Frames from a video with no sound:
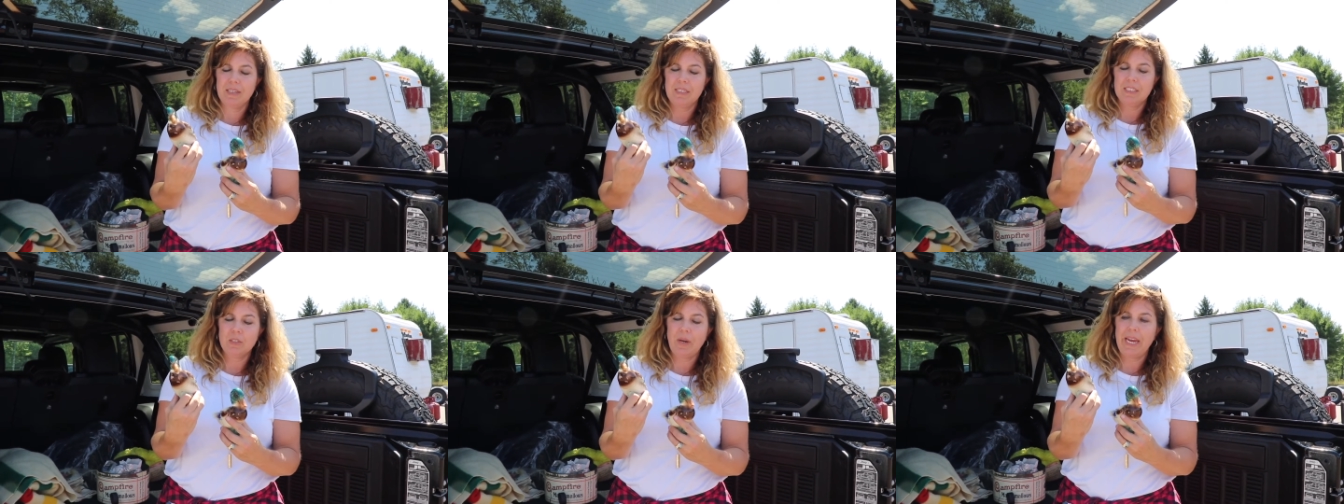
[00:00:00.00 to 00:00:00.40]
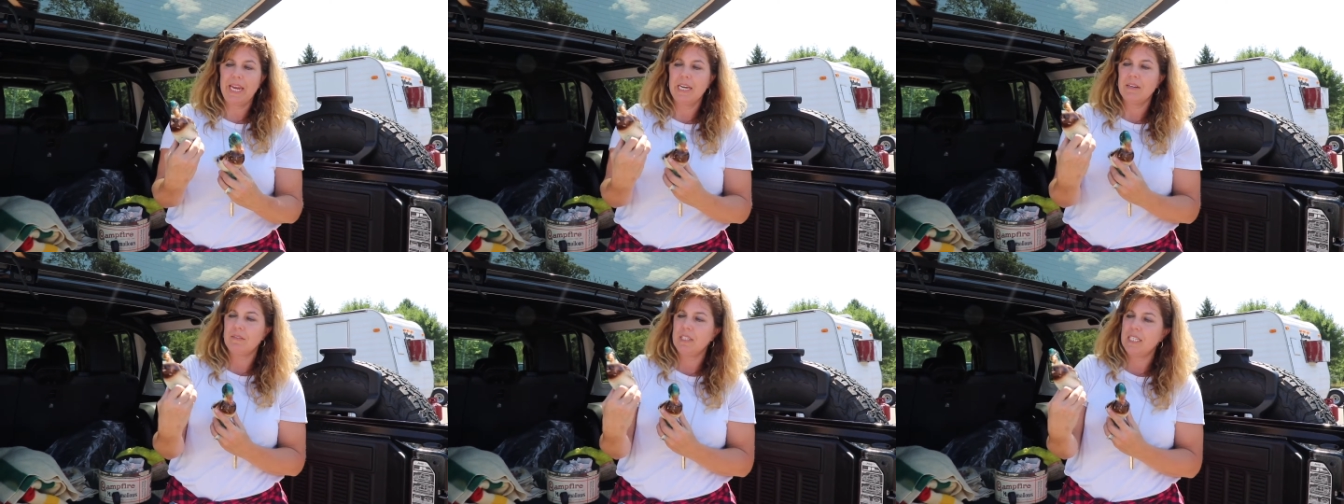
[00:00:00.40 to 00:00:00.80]
So I
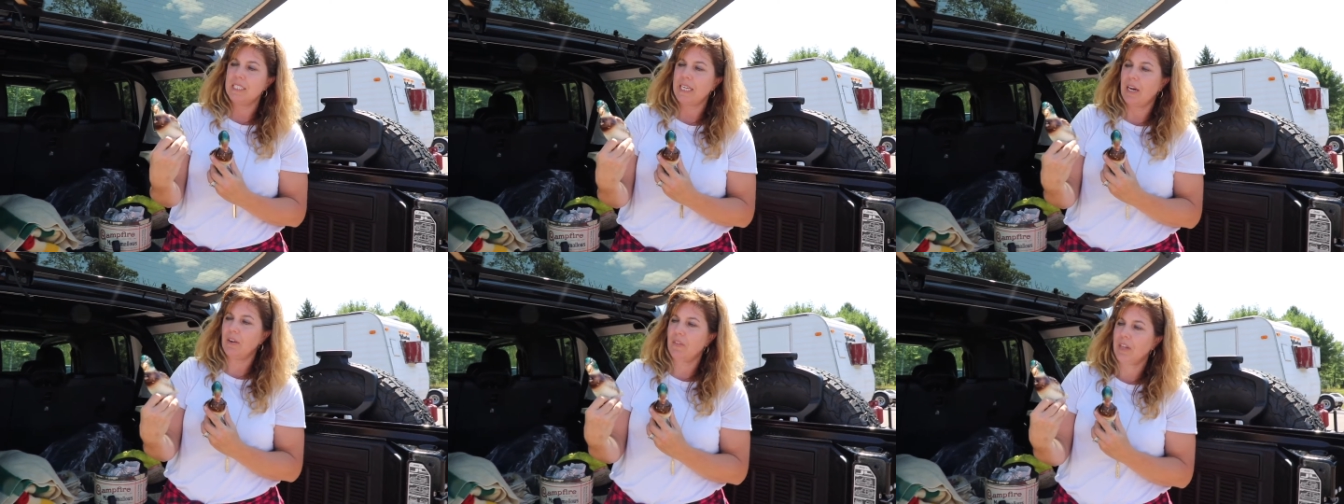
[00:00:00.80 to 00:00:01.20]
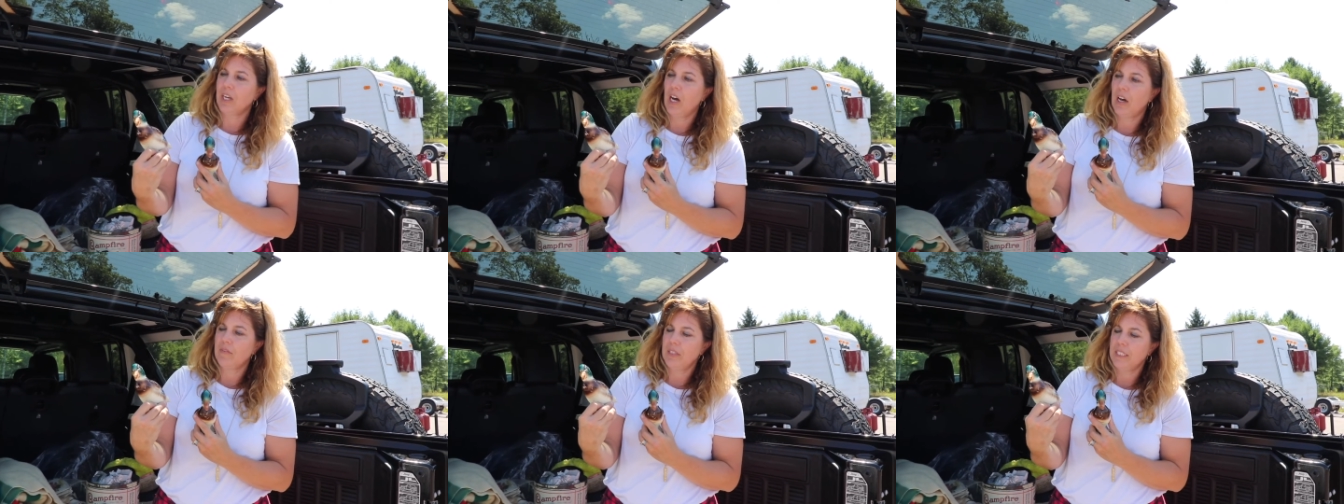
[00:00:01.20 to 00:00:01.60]
have these out on the
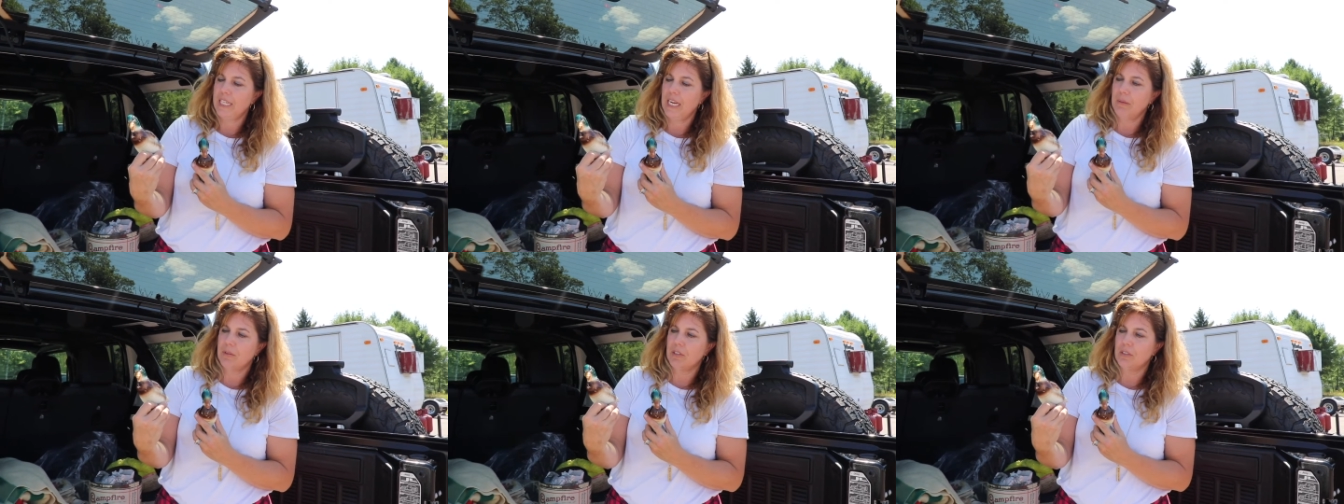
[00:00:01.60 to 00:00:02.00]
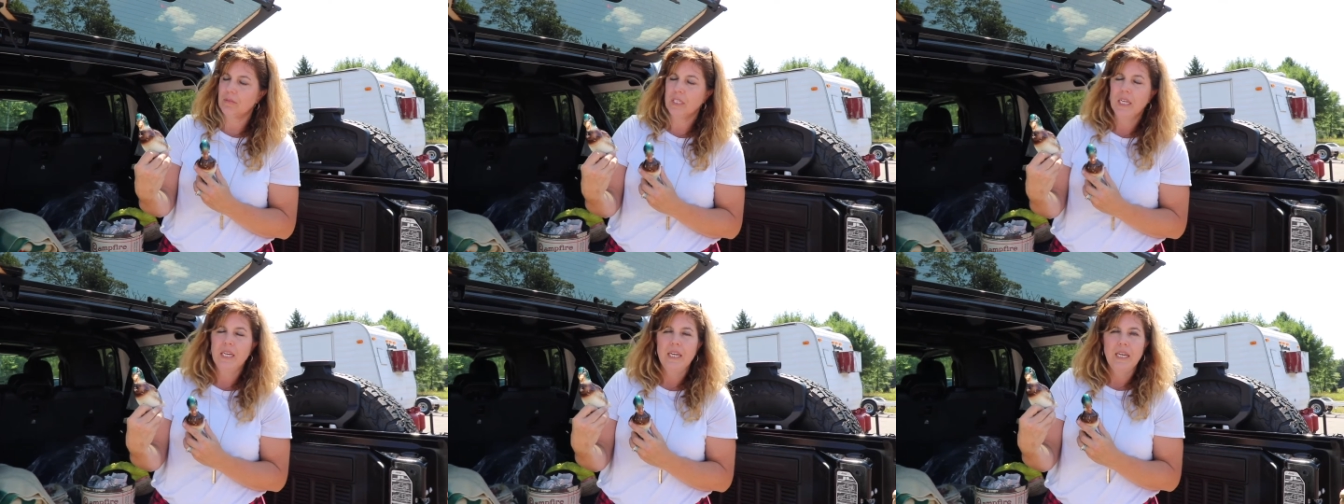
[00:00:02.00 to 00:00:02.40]
coffee table
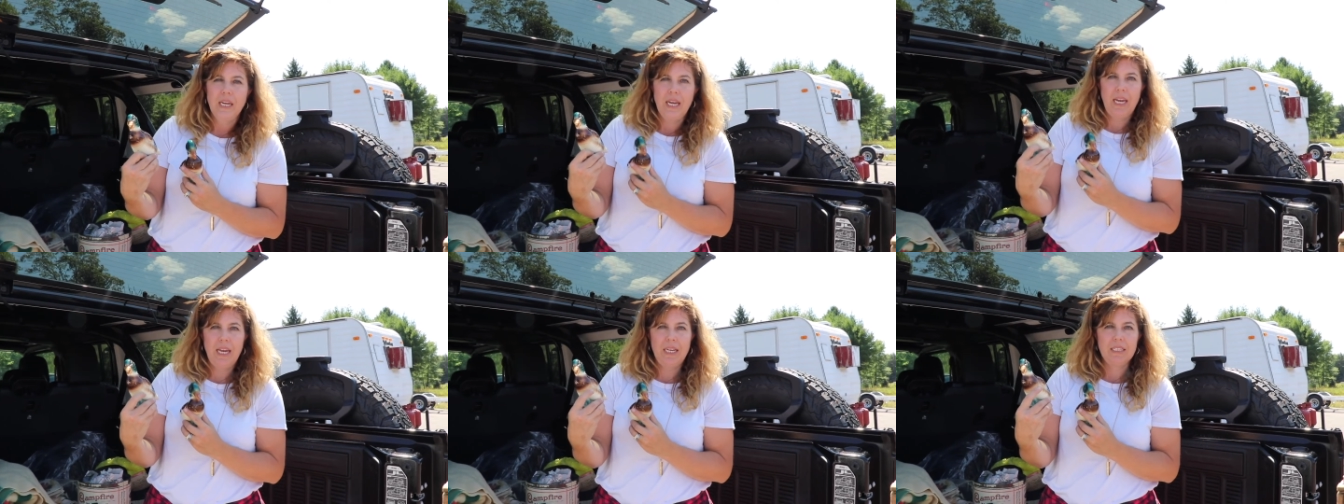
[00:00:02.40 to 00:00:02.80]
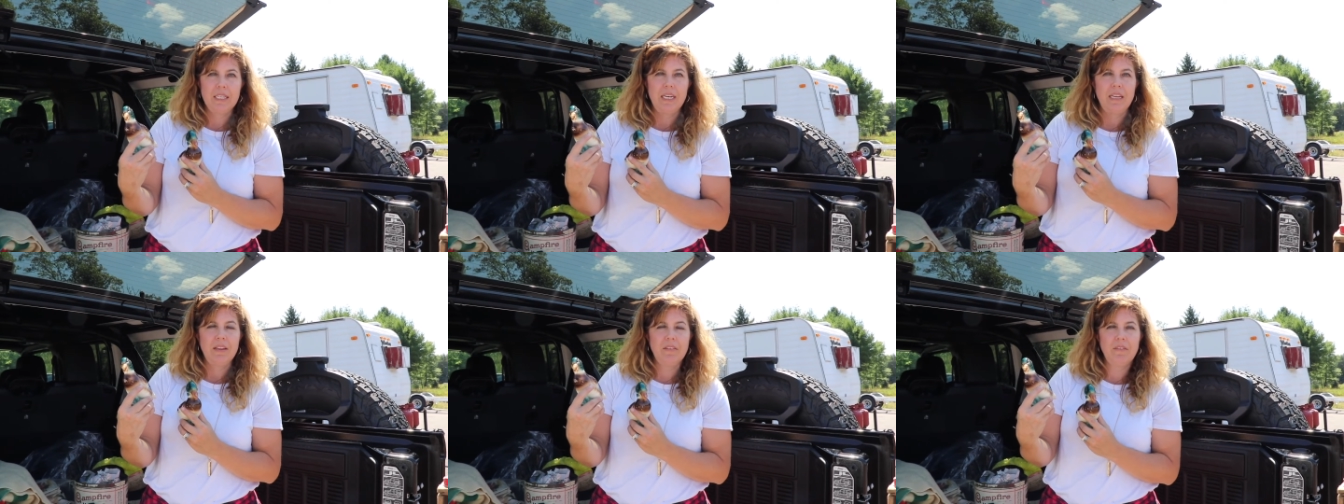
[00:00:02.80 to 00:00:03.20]
and
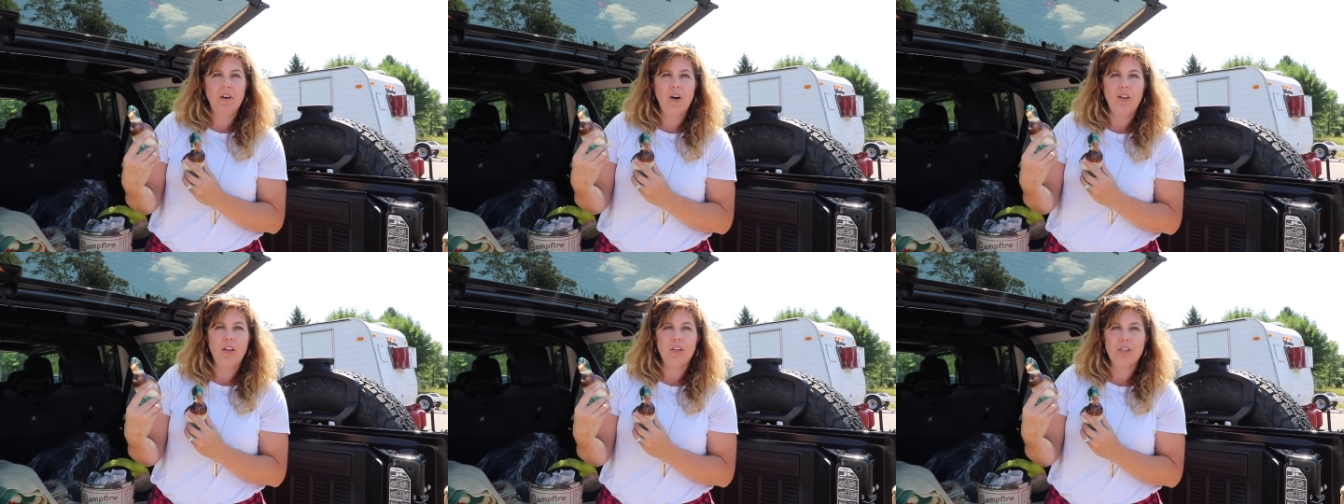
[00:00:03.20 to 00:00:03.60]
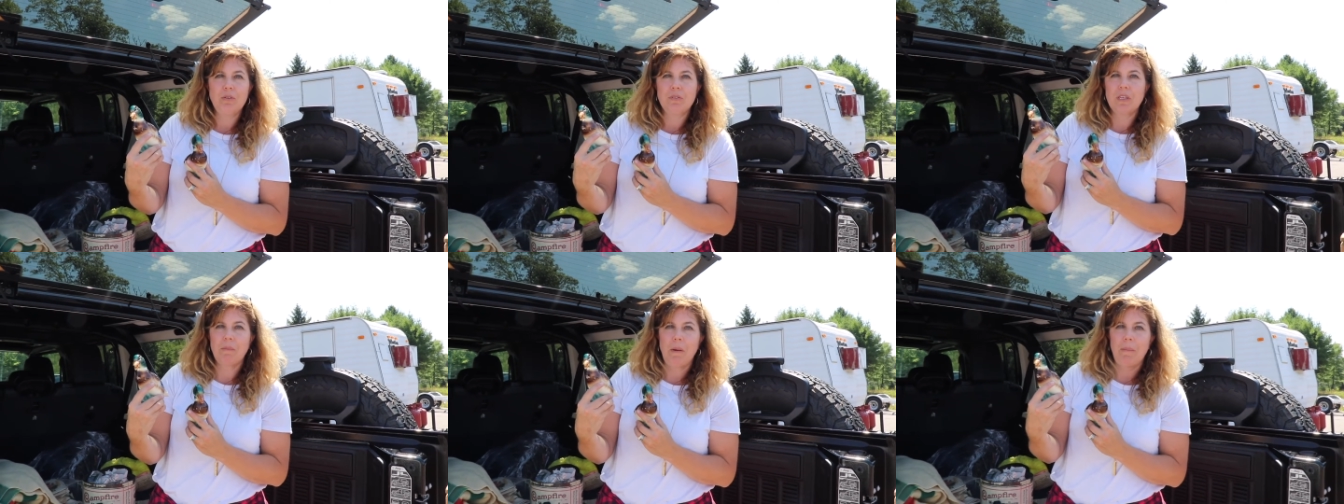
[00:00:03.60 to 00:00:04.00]
in the fall I'll
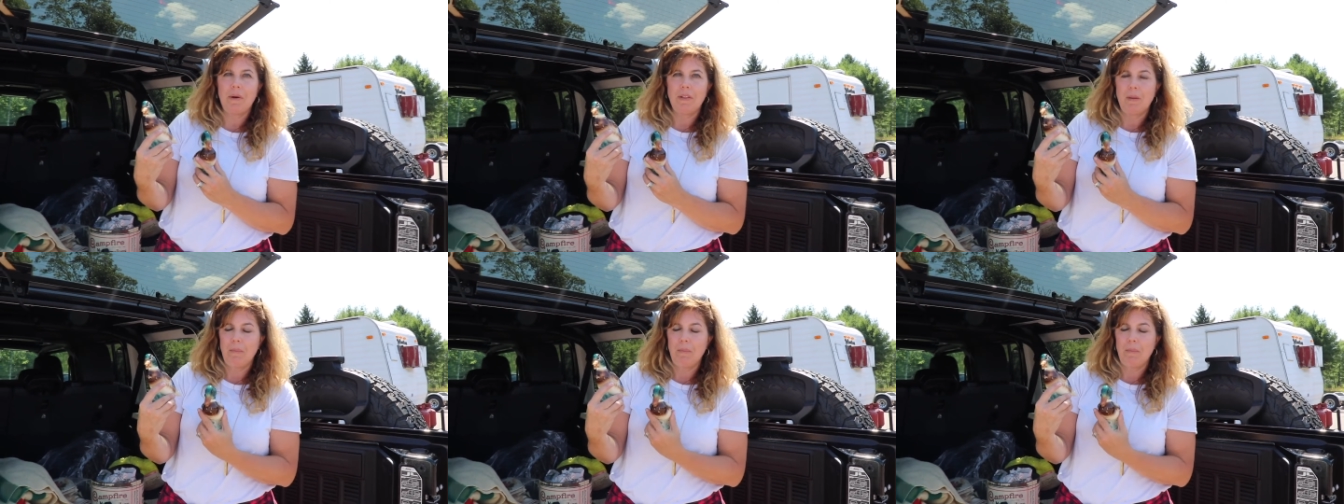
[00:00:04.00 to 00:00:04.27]
use them up on the